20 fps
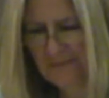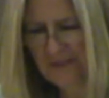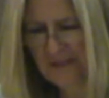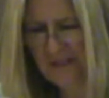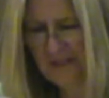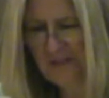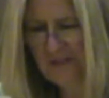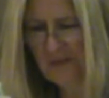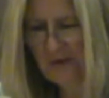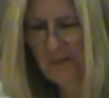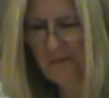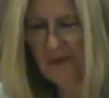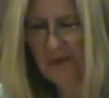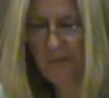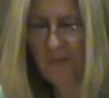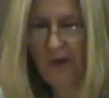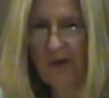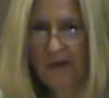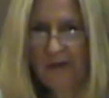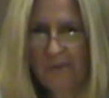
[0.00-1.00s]
Please join me
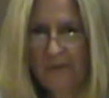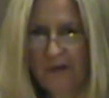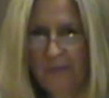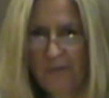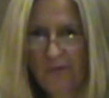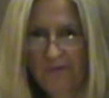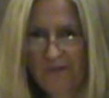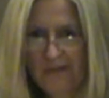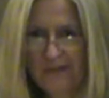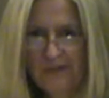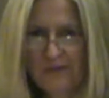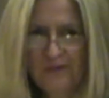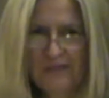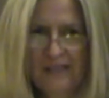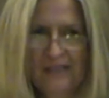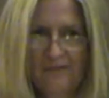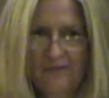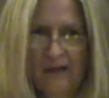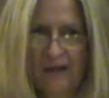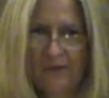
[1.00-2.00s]
in welcoming Professor
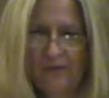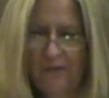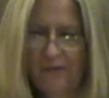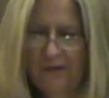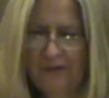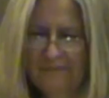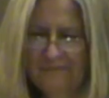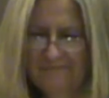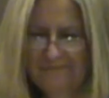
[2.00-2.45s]
Steve Guthrie.